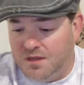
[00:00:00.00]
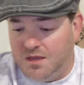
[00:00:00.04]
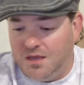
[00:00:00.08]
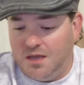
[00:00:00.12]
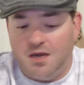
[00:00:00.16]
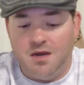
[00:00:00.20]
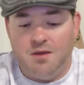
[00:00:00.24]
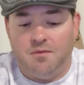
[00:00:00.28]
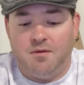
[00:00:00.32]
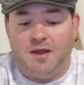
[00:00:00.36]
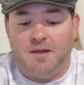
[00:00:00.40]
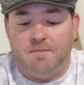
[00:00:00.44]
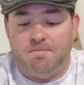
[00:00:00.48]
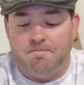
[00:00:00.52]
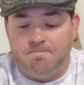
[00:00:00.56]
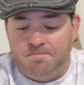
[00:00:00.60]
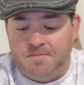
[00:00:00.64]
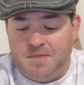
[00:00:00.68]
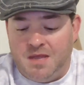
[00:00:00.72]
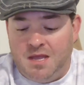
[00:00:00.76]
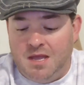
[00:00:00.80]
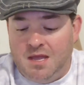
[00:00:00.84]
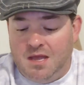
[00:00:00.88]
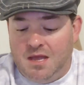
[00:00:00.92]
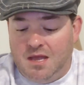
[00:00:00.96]
Anyway,
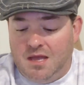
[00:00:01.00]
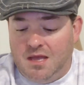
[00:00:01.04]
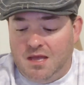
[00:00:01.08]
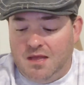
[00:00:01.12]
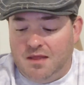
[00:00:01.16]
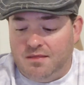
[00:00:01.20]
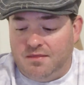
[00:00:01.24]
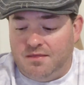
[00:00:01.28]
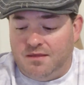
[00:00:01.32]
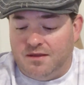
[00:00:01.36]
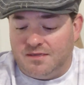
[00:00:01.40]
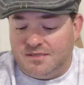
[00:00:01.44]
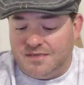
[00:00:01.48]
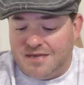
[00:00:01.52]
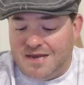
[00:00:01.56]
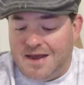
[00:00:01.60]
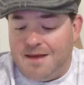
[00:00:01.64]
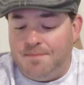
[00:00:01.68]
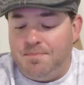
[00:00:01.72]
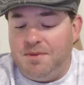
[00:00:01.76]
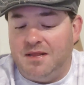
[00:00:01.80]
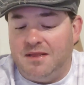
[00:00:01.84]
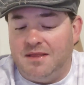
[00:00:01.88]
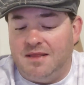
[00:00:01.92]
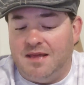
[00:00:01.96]
the
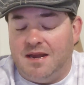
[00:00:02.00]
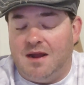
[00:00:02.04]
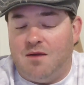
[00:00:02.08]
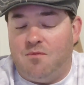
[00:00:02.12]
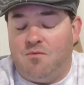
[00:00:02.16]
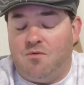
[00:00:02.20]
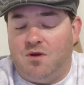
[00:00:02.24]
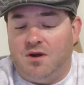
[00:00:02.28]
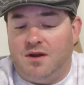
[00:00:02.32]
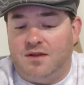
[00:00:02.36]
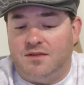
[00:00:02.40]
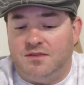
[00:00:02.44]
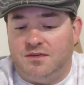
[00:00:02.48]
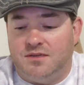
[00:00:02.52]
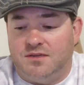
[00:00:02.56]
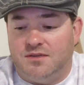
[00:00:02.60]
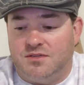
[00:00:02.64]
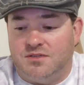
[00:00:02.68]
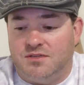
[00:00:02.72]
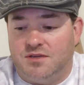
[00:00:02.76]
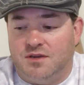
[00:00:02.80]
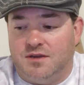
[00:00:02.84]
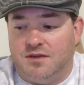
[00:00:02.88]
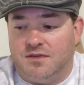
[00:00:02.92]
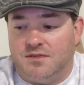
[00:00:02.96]
topic that I wanted to
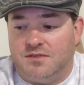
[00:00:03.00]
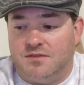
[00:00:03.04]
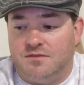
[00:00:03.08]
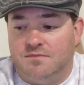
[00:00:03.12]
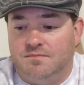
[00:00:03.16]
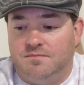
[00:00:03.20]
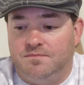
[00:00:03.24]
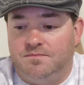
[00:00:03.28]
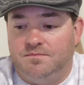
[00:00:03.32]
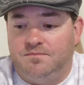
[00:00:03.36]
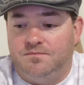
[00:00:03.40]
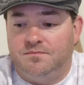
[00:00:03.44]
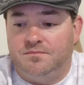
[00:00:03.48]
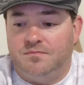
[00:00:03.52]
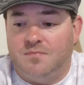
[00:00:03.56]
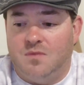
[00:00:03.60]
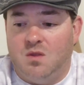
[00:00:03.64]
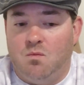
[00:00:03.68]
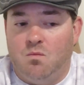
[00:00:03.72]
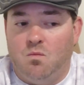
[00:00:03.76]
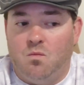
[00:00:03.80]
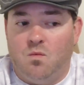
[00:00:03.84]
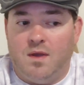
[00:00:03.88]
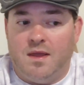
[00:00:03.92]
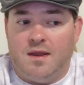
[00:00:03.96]
discuss,
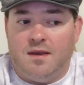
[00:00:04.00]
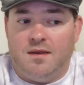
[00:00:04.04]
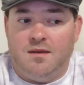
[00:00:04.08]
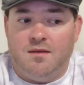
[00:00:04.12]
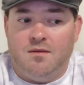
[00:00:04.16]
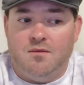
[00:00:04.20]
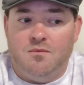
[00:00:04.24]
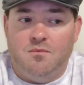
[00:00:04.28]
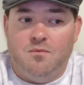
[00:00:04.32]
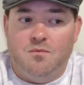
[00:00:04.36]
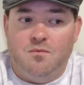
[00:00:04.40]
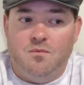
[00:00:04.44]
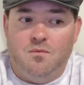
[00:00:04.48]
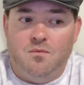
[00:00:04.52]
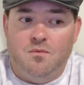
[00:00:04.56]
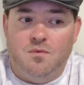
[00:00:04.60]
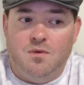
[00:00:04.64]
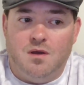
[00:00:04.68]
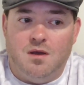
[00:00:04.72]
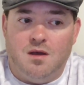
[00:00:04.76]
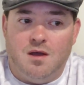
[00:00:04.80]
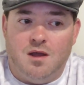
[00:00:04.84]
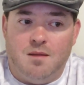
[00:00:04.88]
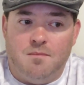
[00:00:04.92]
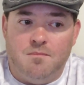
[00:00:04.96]
when
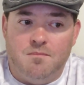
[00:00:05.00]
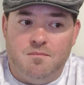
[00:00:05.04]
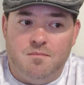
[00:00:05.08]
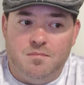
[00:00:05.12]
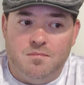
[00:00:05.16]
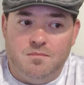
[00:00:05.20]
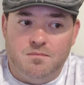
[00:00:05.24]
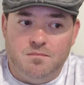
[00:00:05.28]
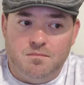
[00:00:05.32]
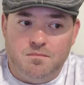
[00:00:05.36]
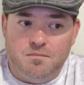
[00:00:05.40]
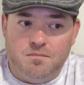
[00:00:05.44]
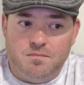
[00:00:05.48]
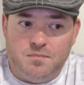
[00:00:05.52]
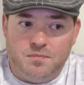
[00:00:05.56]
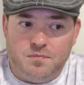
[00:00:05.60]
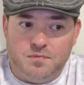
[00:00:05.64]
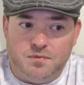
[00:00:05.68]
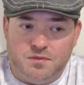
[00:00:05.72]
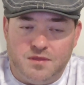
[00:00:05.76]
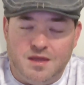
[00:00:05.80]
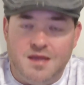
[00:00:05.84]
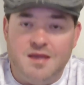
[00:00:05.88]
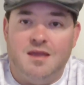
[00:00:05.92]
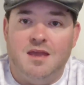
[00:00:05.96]
I'm
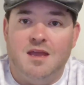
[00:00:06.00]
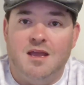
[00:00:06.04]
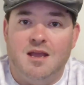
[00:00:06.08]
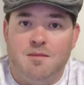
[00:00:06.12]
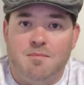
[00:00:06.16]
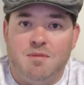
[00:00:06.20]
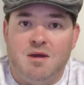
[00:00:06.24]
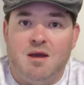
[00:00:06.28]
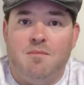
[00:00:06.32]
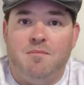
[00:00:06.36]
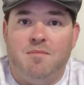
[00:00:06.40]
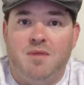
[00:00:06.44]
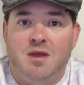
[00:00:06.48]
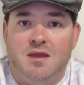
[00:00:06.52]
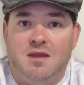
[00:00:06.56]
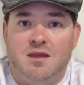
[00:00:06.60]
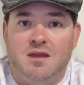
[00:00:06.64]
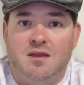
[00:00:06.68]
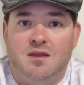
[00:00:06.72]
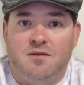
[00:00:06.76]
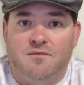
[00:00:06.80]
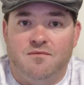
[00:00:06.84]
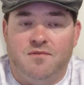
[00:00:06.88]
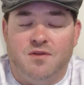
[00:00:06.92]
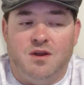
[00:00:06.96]
thinking about
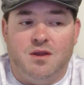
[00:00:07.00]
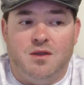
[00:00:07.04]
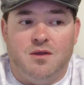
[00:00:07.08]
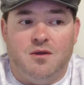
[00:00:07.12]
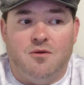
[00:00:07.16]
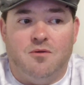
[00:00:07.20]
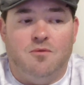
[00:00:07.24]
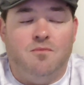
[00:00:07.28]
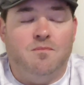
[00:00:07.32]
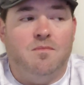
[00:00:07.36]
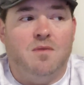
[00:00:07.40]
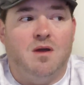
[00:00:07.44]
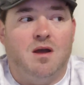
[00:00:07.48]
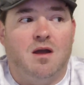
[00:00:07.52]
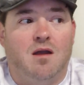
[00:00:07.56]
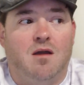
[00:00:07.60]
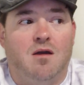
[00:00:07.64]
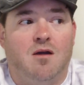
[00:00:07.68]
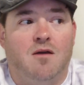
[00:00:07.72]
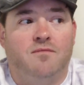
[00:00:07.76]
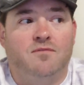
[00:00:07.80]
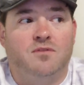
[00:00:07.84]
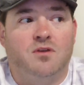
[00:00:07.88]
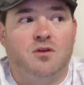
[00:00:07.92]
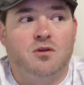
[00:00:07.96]
making a video, I
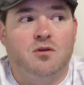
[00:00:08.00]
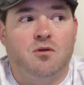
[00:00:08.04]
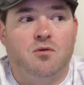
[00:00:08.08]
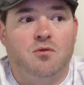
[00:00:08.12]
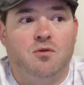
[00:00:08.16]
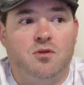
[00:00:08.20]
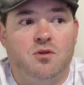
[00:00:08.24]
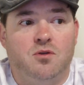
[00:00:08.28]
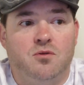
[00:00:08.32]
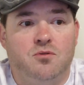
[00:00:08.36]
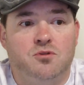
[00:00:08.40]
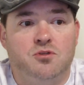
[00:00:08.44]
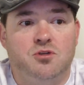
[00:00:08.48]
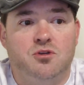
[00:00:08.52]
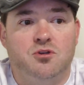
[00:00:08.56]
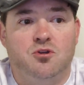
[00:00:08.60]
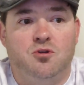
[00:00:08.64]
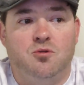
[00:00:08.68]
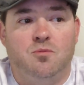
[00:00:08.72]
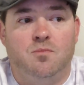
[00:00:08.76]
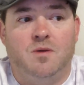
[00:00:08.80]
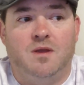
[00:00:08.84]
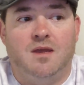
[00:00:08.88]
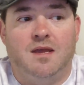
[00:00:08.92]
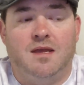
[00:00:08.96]
often go to
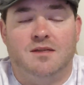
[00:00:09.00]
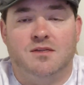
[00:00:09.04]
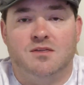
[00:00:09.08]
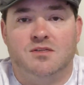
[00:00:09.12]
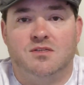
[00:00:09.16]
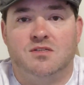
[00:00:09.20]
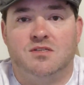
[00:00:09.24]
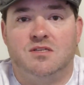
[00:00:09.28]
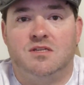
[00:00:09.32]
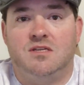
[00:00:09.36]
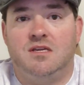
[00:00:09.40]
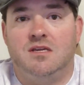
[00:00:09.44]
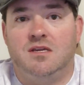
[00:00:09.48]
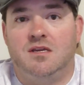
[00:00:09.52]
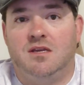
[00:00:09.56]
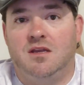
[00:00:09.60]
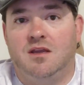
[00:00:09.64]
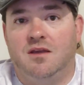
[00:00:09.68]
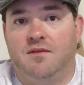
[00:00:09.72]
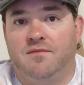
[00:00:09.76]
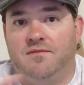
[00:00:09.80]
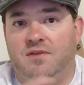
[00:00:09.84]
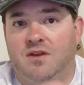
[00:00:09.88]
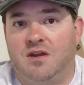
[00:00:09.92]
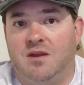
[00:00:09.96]
YouTube and see
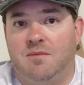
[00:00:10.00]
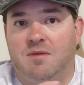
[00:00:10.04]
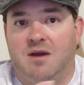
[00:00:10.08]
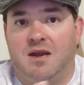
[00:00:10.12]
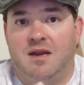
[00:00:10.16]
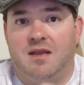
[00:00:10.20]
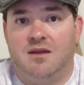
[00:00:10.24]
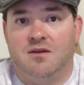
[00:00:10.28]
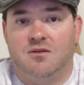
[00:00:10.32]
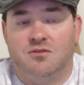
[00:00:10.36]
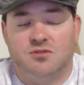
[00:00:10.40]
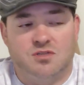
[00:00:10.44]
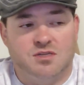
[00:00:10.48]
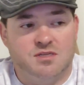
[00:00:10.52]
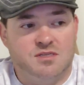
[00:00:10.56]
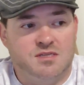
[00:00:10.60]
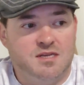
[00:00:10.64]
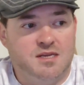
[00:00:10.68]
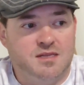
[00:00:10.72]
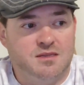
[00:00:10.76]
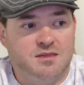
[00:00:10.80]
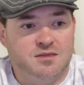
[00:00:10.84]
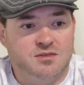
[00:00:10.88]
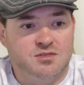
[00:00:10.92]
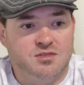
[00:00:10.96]
if anybody else has
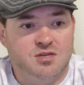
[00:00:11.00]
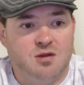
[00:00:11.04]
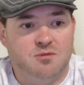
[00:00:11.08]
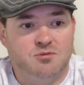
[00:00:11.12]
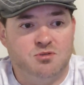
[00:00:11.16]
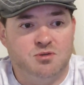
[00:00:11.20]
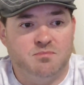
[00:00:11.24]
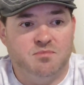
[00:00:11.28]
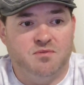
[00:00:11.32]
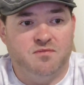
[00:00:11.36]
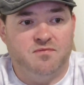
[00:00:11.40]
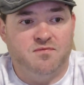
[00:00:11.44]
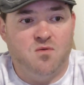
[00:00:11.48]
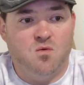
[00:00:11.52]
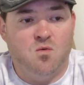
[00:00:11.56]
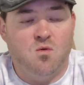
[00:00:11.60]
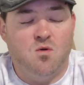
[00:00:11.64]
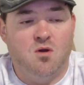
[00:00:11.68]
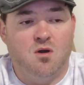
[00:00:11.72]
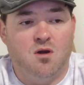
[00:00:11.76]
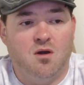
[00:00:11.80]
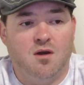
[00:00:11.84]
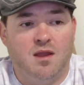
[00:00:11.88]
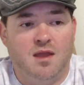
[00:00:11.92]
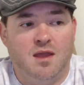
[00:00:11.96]
hit the subject
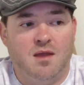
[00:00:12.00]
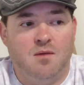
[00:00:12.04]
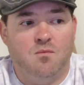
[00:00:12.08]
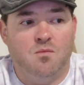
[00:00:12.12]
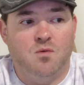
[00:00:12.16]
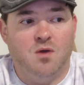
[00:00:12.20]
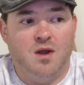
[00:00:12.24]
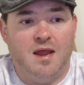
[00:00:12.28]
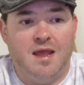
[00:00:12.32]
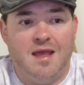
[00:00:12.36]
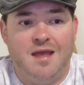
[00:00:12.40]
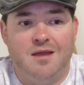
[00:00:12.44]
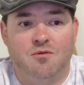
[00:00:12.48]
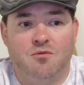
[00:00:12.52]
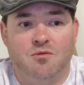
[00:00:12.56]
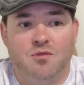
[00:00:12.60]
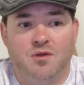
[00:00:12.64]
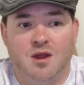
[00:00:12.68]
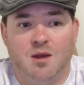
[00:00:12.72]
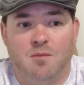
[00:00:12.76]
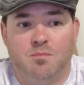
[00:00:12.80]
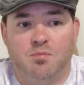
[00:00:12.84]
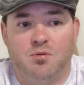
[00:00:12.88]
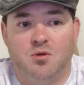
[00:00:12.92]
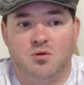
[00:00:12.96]
before and what angle
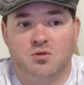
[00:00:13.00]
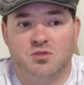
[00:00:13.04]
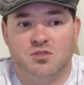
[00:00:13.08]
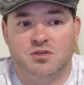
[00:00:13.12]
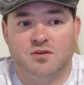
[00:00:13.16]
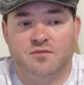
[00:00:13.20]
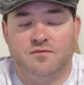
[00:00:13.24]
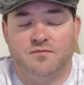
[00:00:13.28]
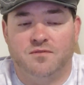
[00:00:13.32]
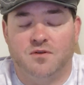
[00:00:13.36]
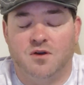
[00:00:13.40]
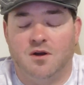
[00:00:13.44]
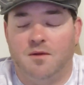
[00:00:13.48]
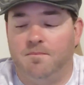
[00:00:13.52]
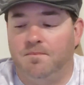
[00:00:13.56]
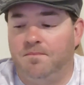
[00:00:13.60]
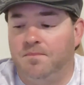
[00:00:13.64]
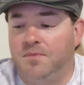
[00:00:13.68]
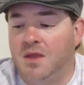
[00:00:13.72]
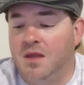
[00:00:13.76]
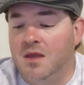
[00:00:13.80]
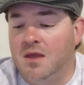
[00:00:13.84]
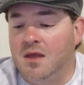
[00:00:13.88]
they approached it from.